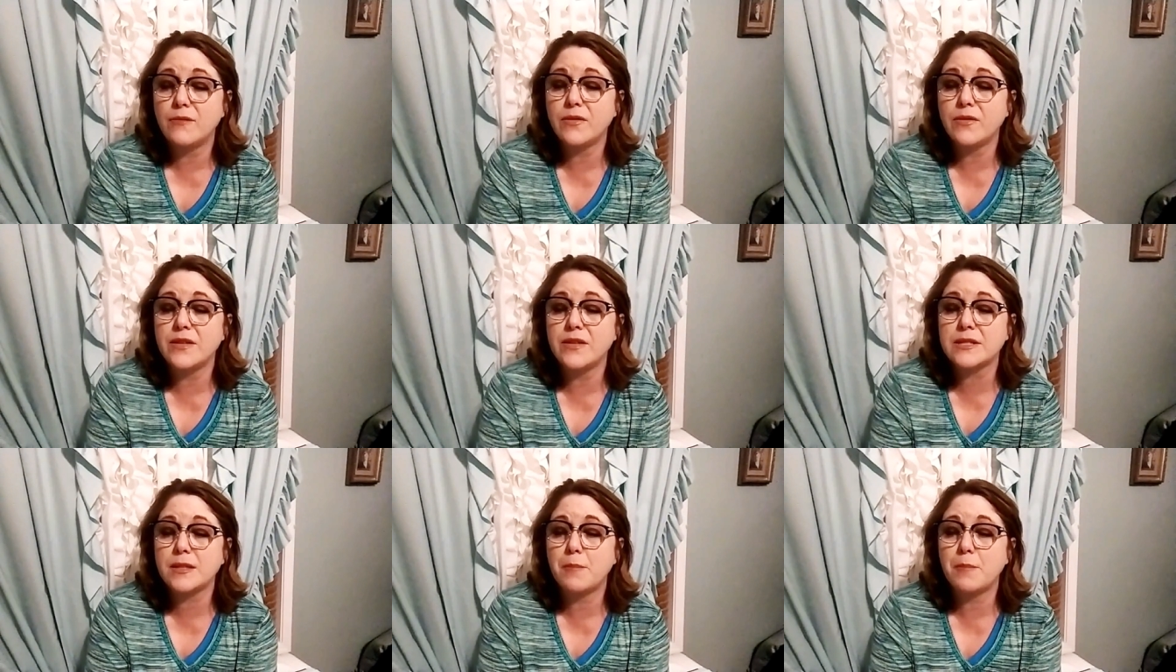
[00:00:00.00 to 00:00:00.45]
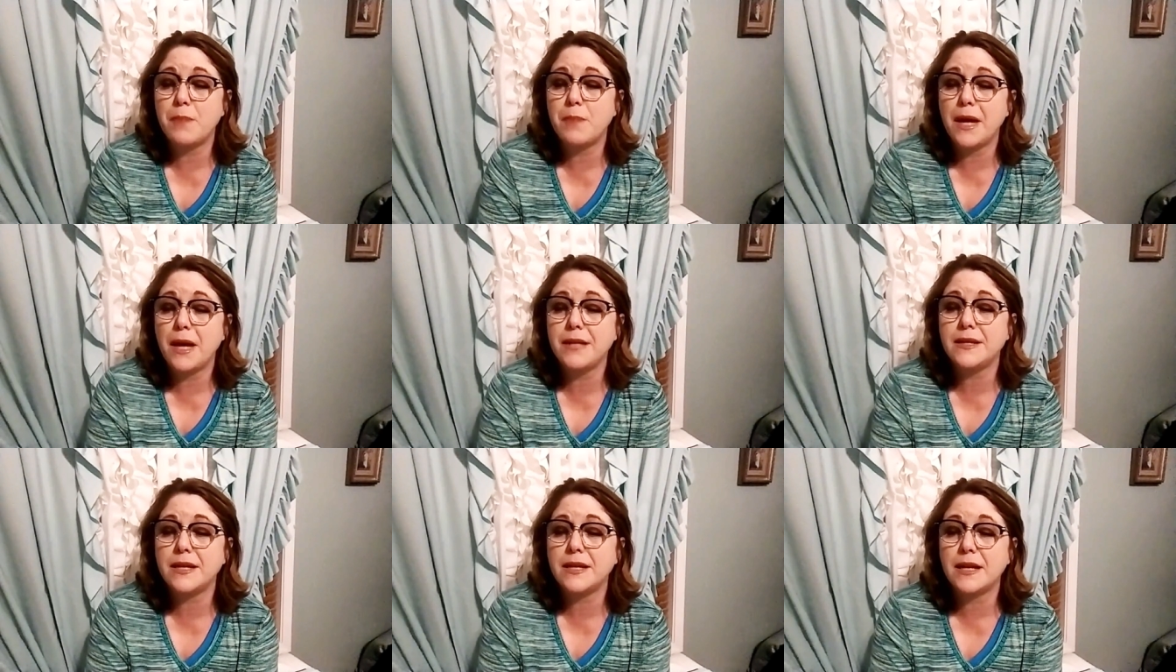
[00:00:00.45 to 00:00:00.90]
this
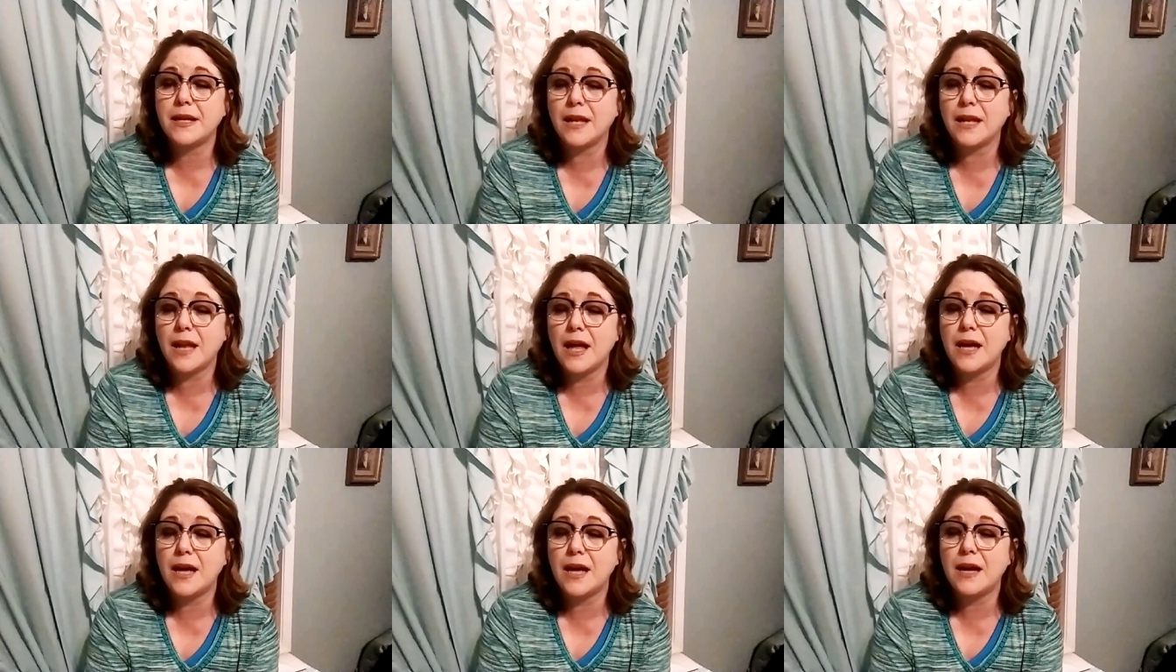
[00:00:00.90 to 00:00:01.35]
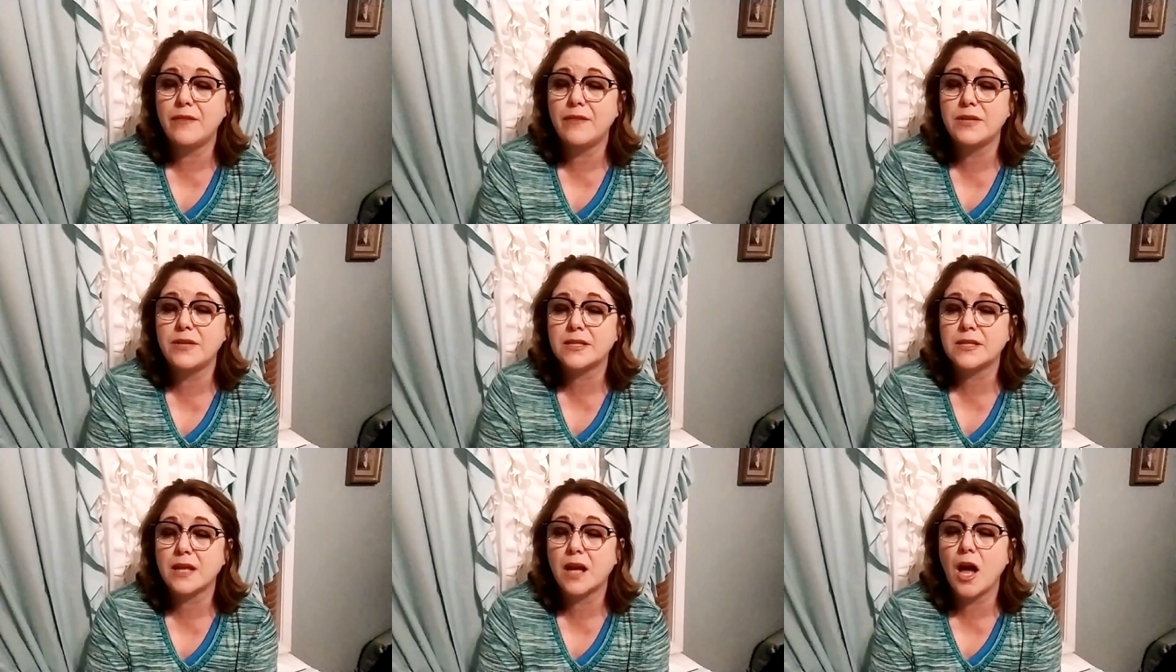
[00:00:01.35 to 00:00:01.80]
abundant love,
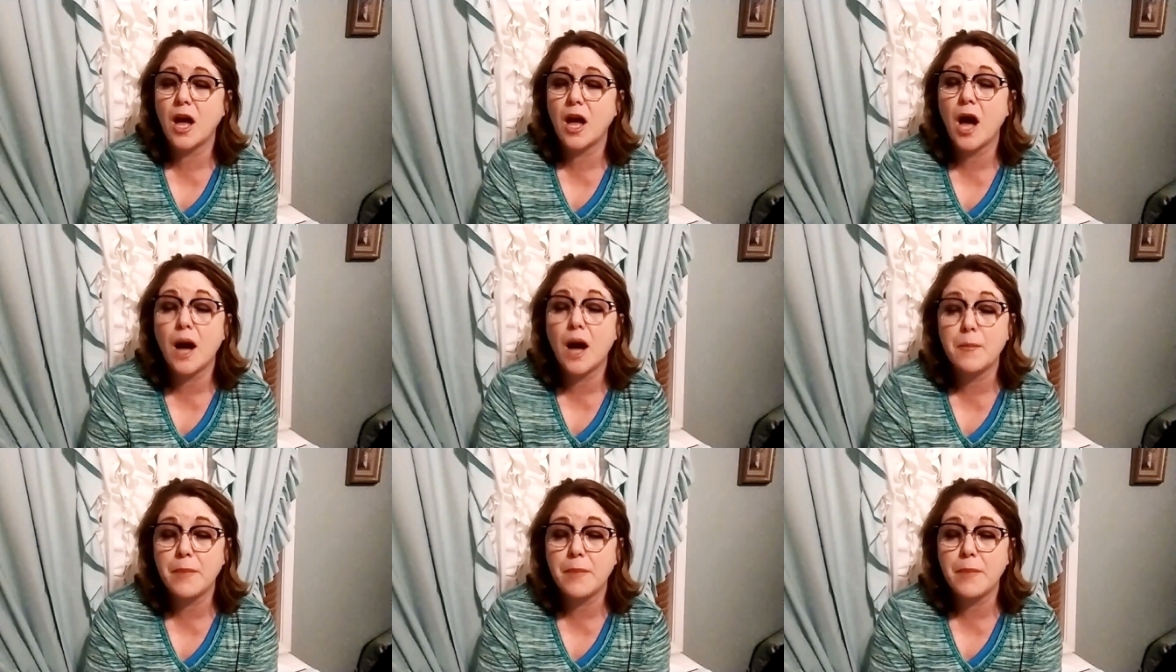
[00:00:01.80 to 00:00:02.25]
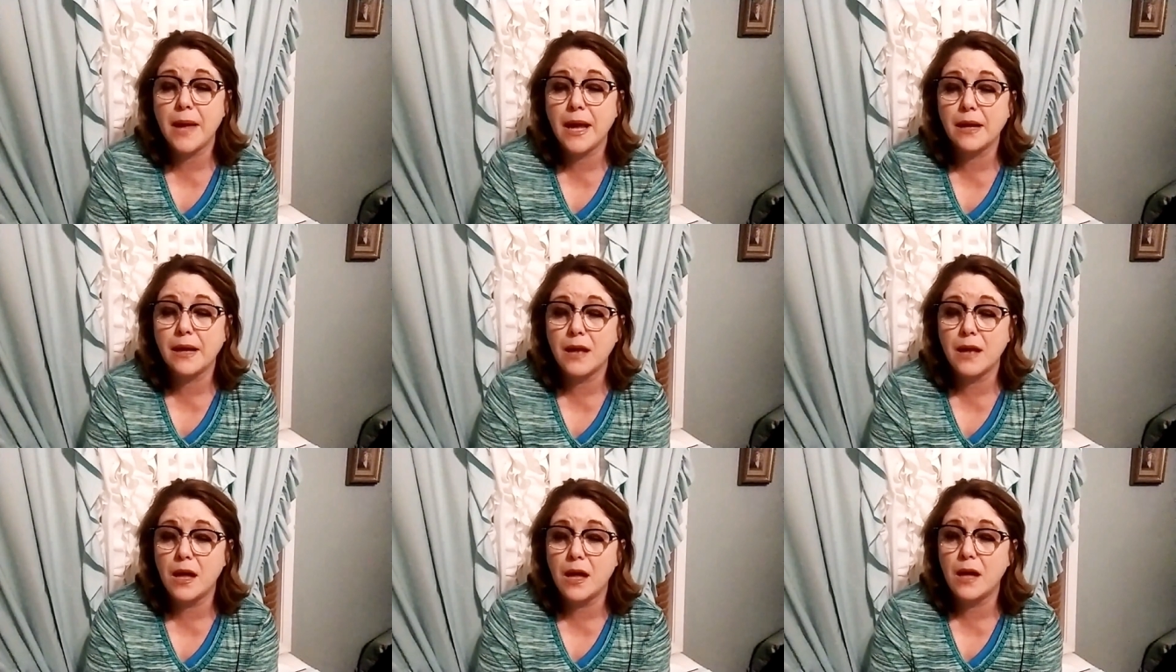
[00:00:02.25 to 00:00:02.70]
this agape
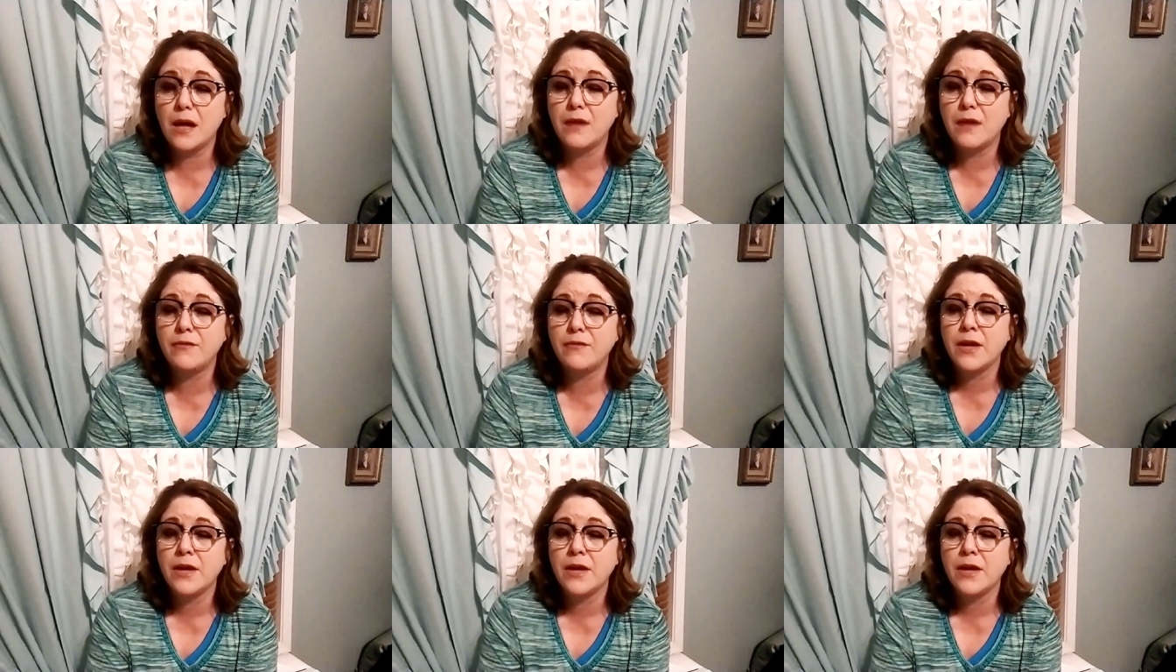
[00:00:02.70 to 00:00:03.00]
love